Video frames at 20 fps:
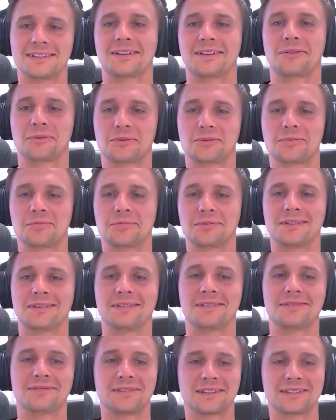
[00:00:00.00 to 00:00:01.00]
I want to be an
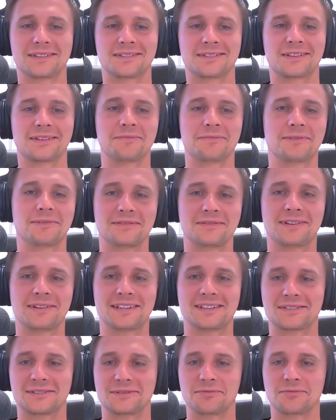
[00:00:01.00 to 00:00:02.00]

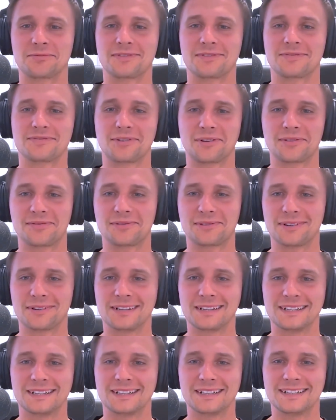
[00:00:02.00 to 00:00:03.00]
investor within Volvo.
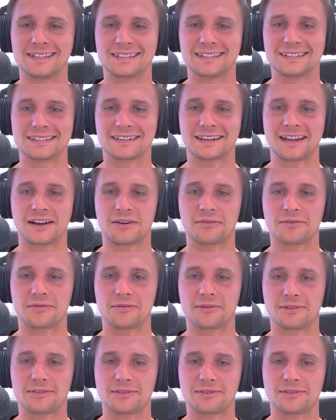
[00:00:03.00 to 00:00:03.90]
Is it how it was?